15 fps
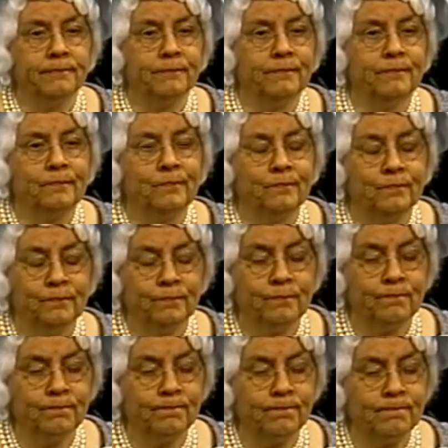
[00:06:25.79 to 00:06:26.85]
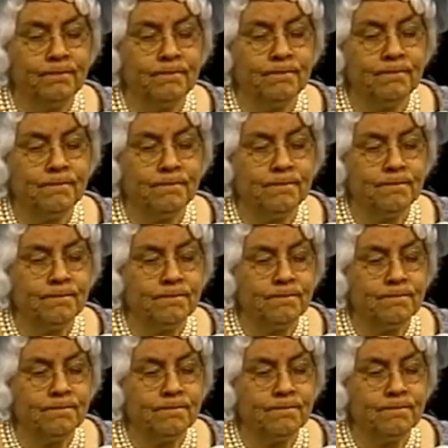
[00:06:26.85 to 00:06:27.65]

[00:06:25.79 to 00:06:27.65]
(silence)